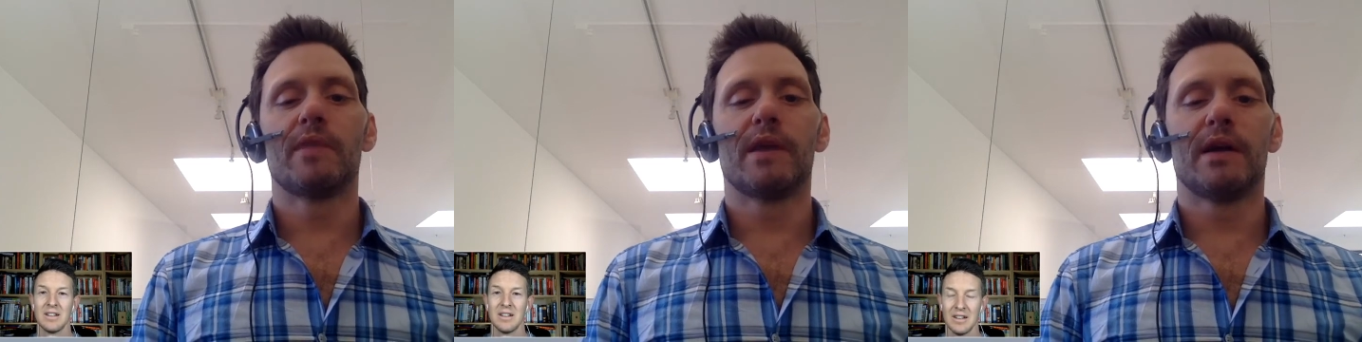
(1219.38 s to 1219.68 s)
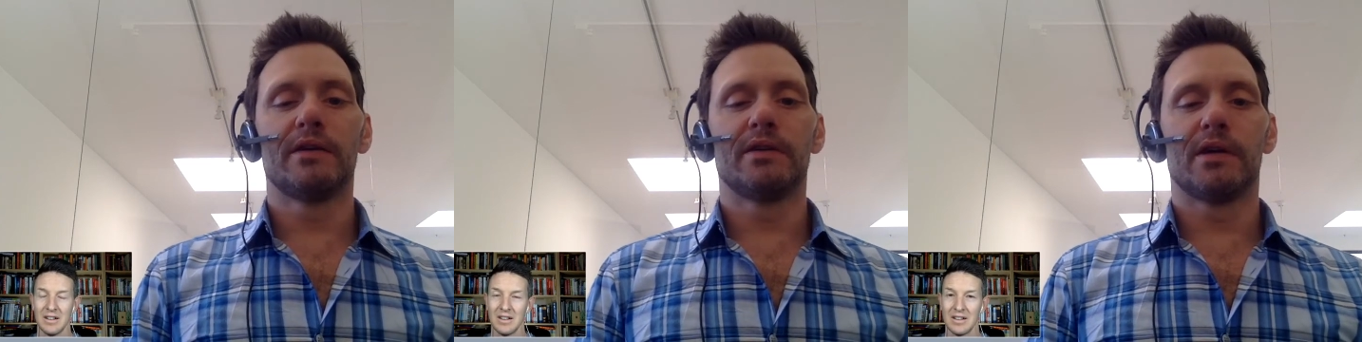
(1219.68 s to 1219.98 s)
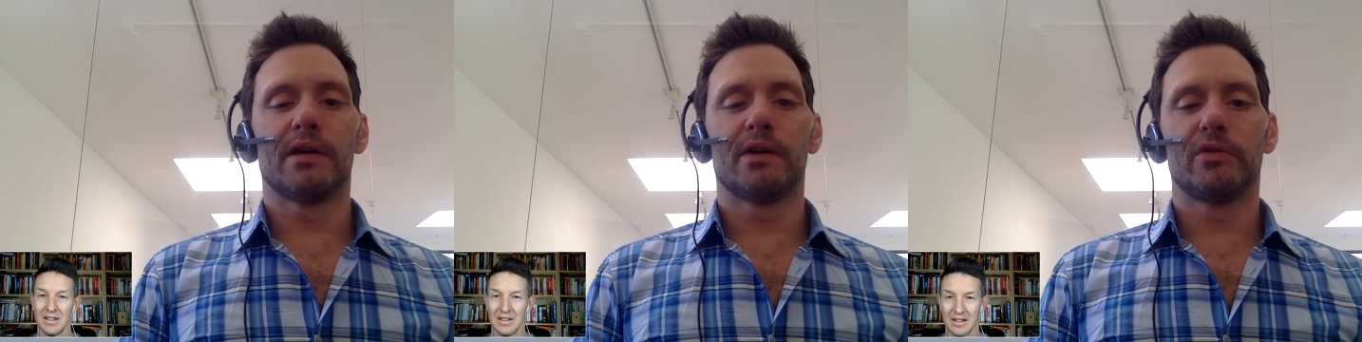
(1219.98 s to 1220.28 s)
Speaker 1: And
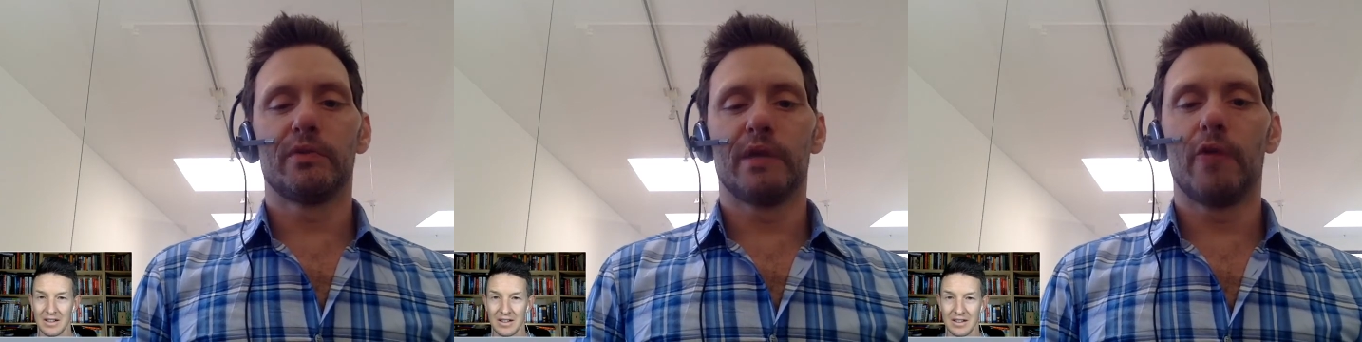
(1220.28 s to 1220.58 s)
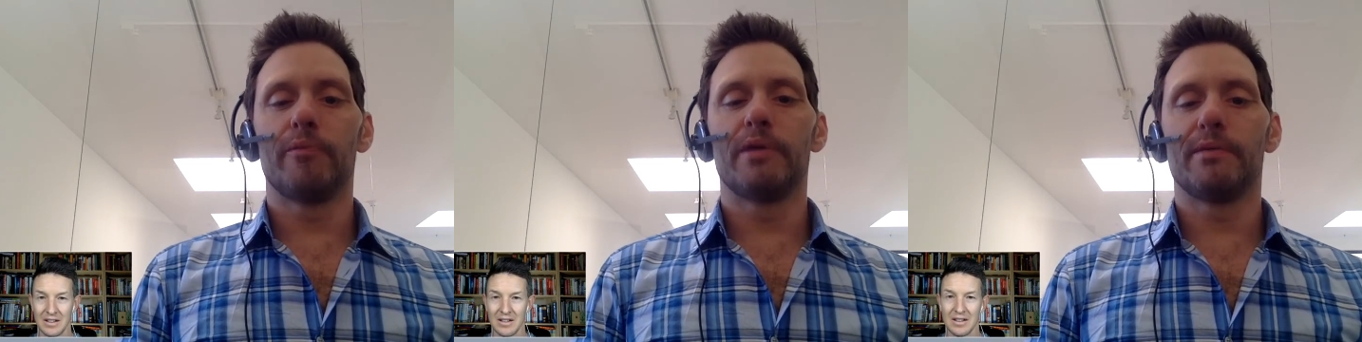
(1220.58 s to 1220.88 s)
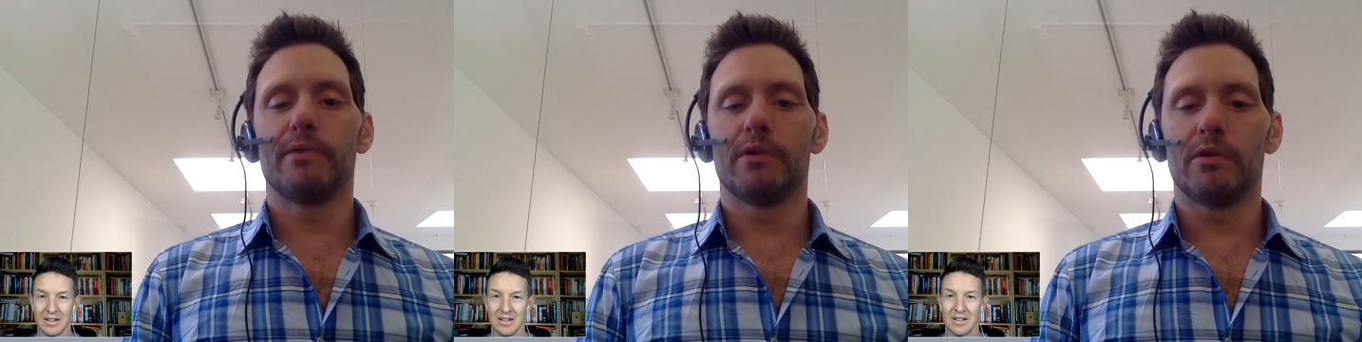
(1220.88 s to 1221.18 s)
so we help
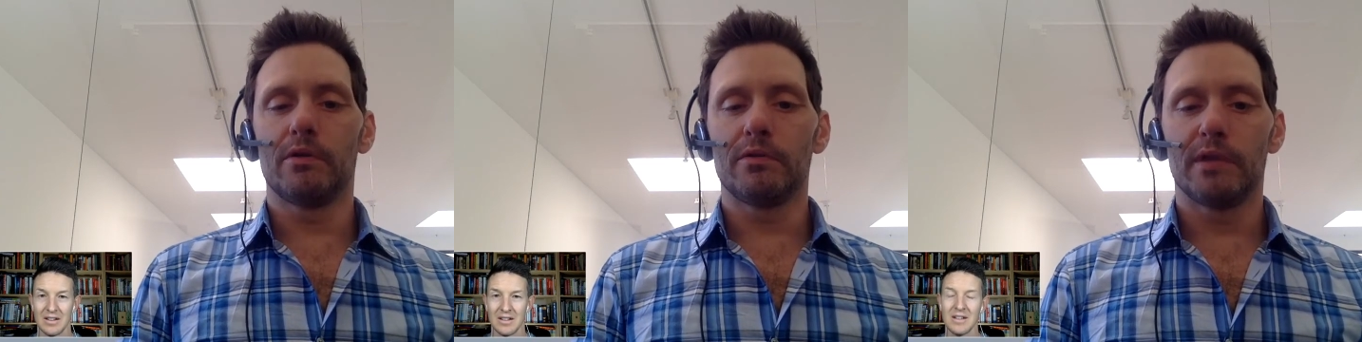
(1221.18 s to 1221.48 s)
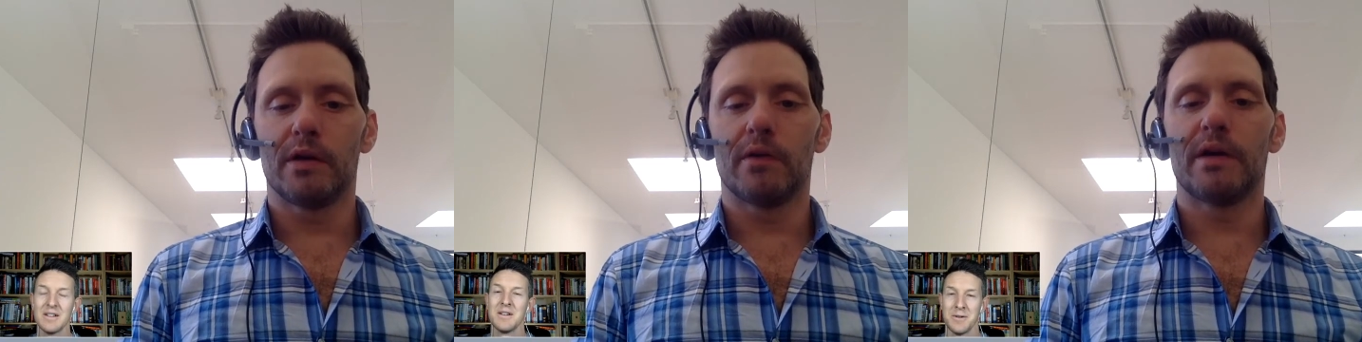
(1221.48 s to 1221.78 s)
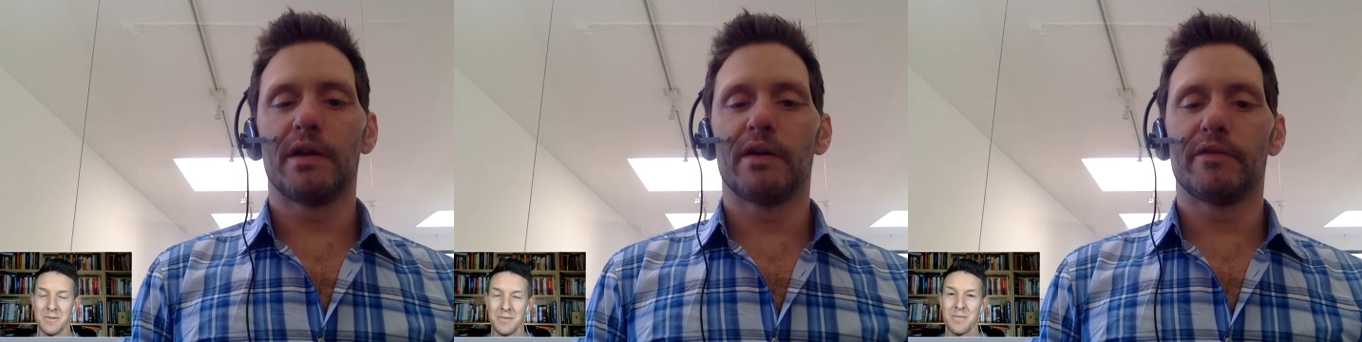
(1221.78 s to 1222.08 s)
people,
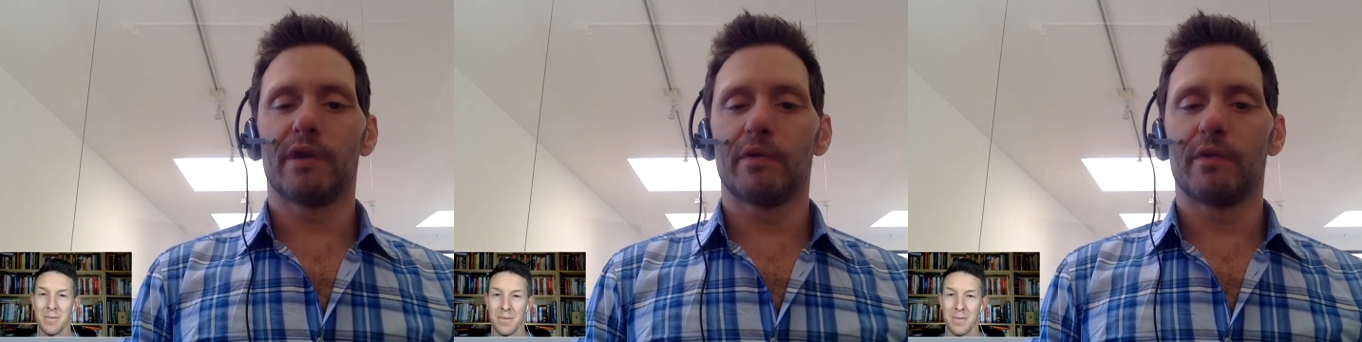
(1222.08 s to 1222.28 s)
identify